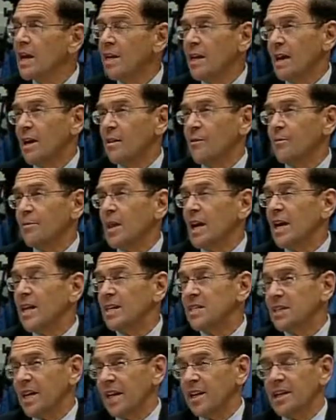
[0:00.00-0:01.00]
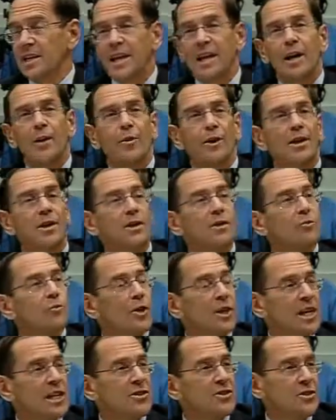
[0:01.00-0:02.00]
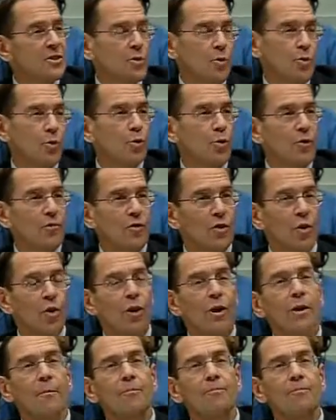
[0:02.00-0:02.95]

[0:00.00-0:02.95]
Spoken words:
Now, a second area relates to the rule of law.